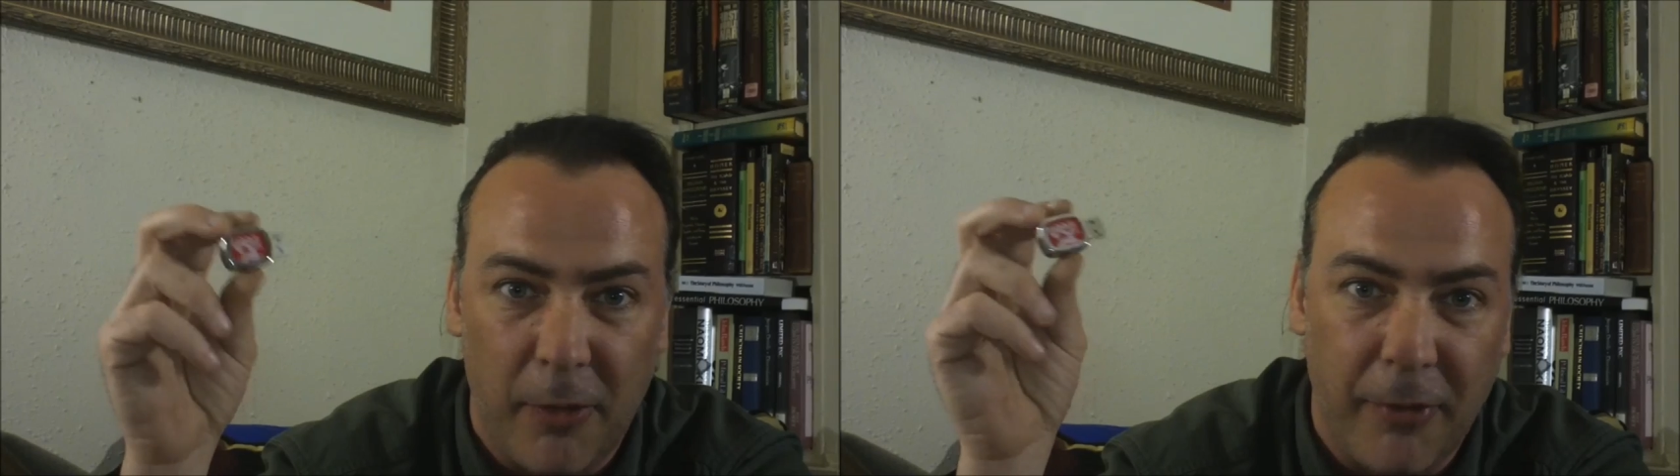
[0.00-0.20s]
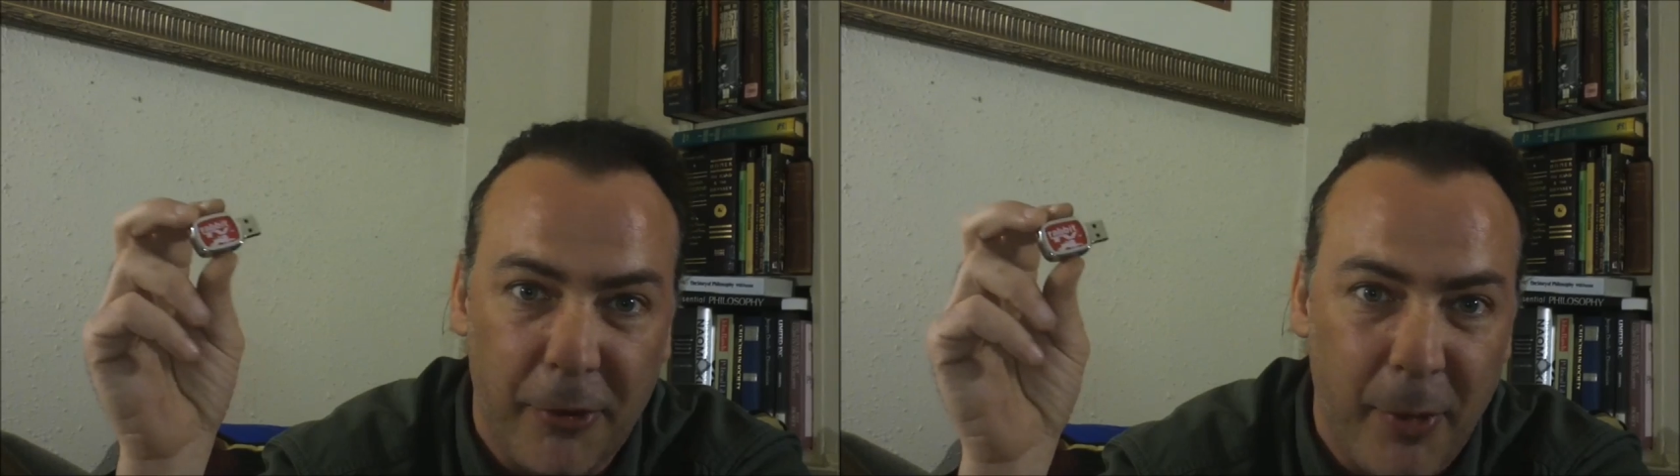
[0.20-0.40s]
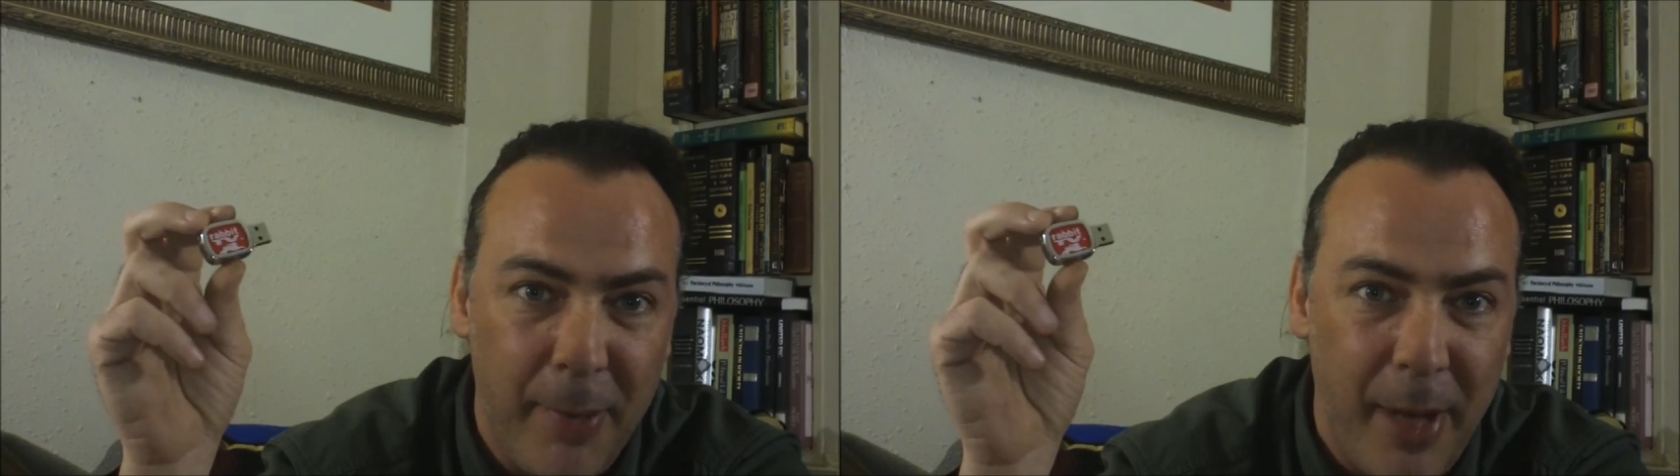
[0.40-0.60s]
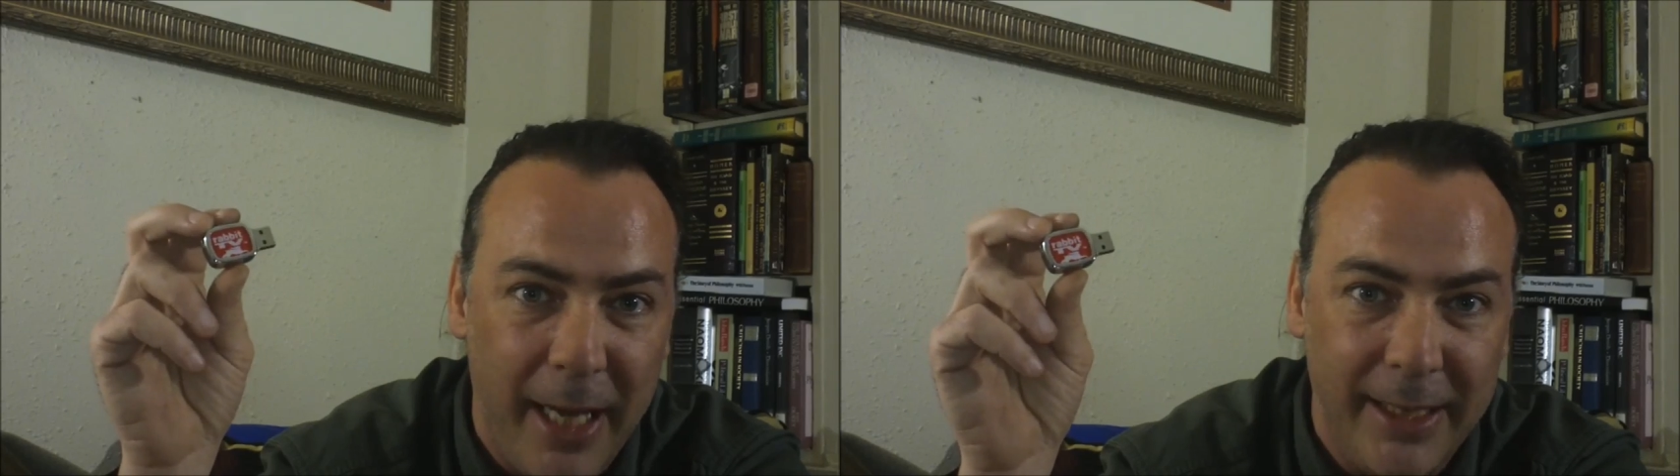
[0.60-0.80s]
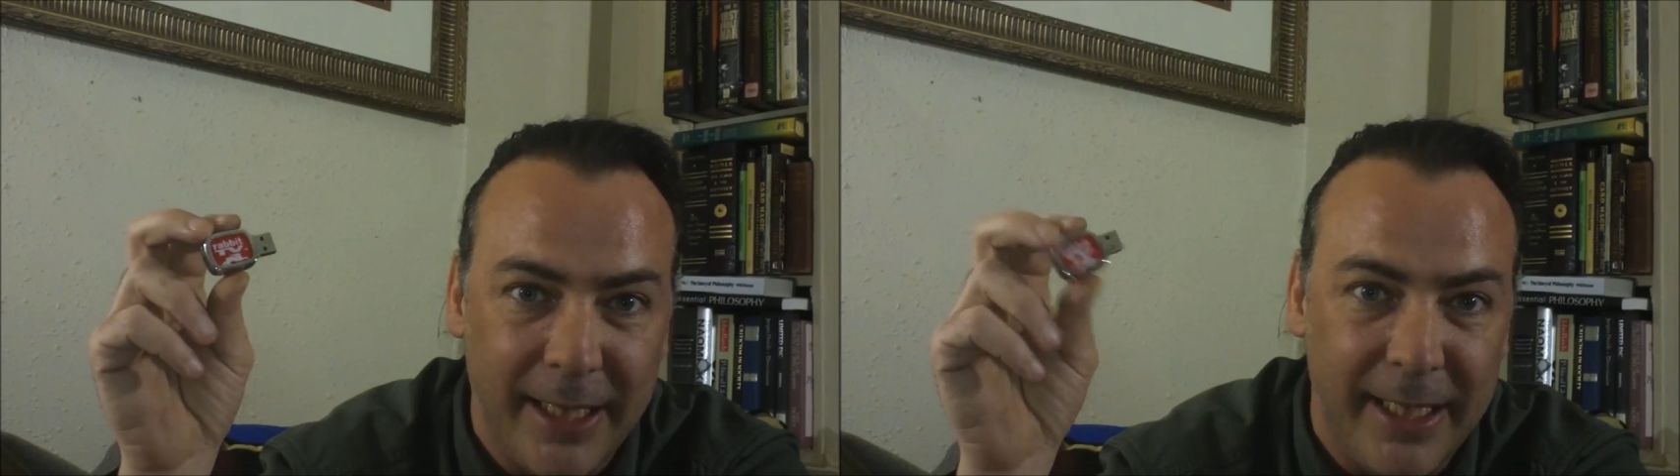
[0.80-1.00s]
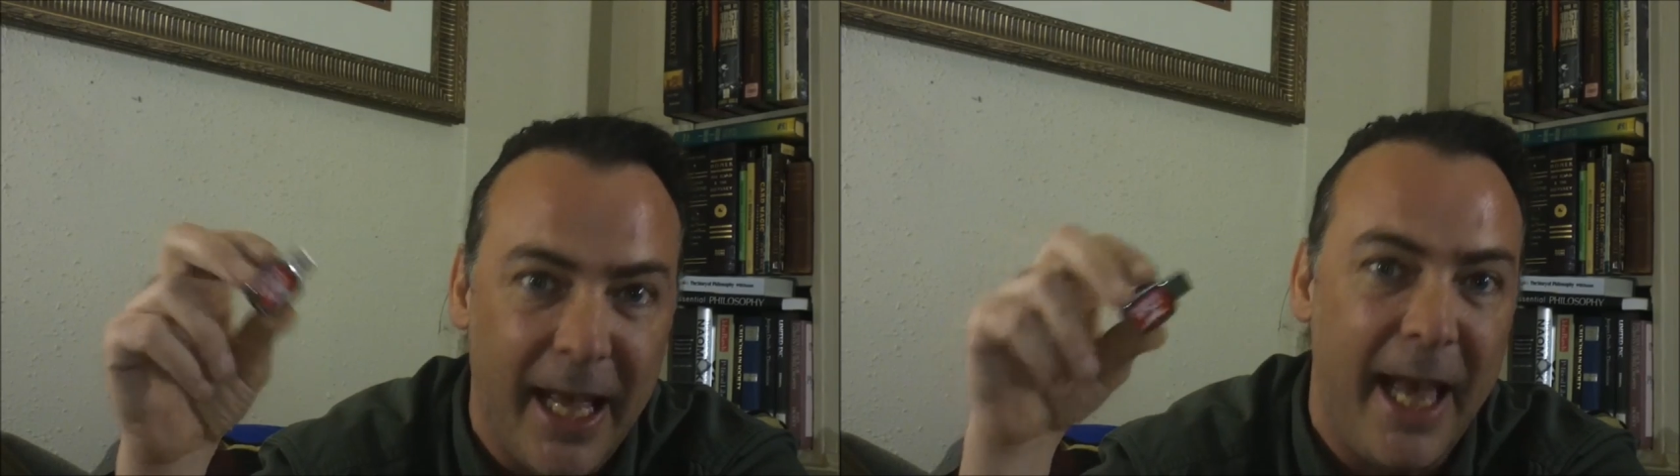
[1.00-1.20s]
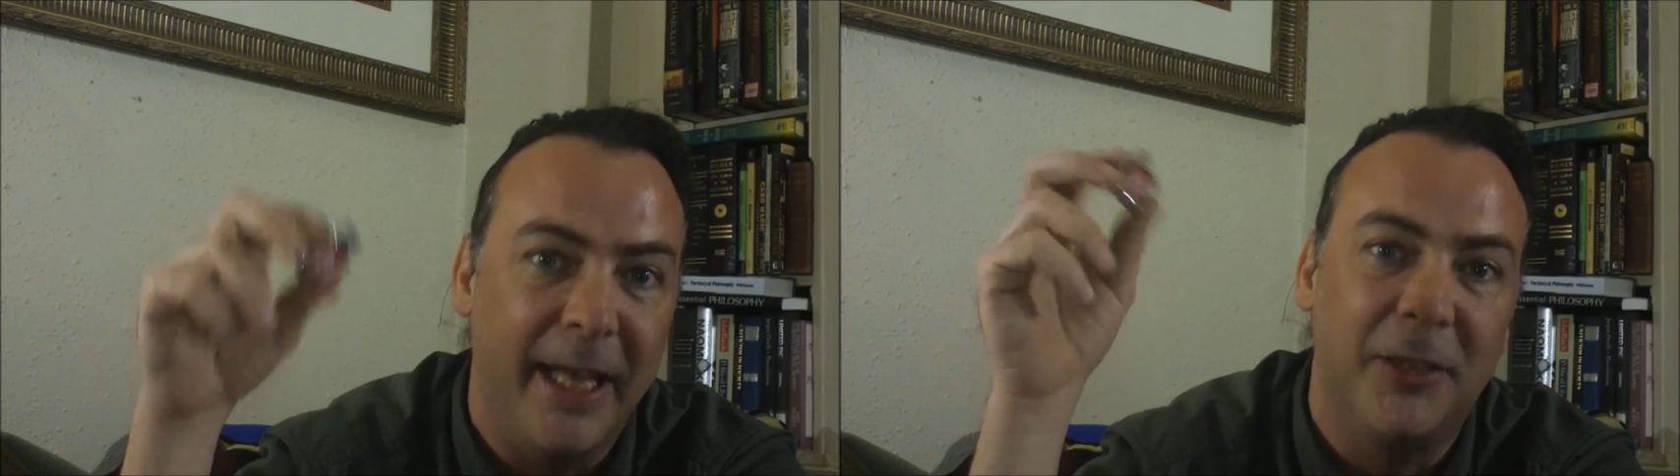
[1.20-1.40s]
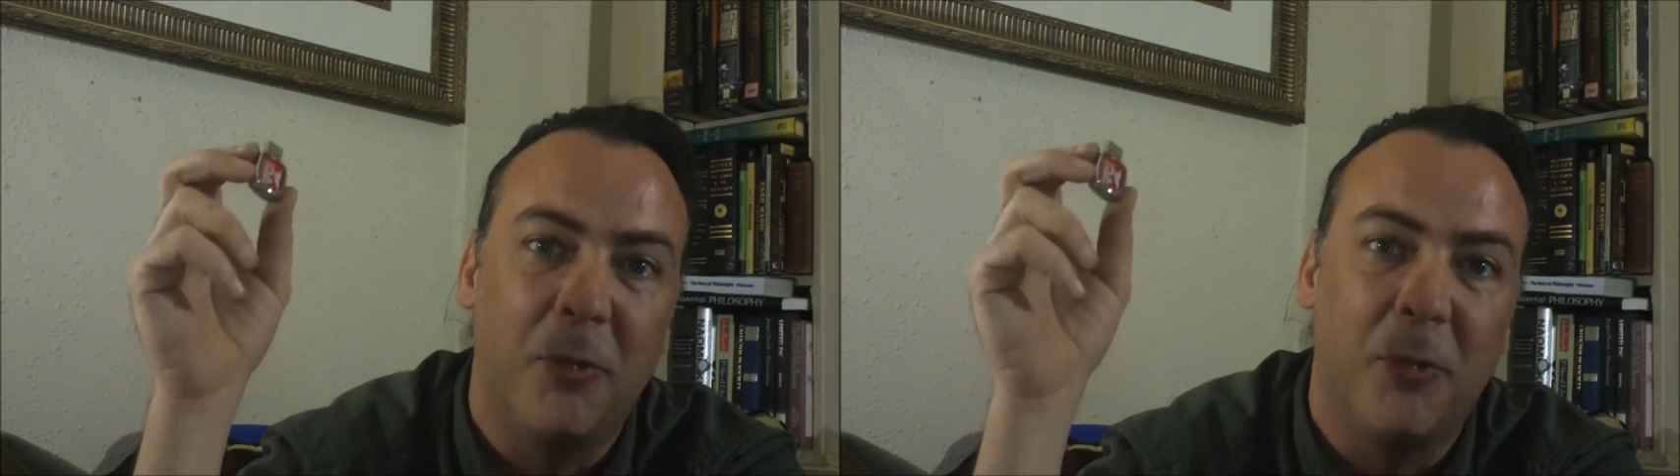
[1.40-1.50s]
So for three pennies a day,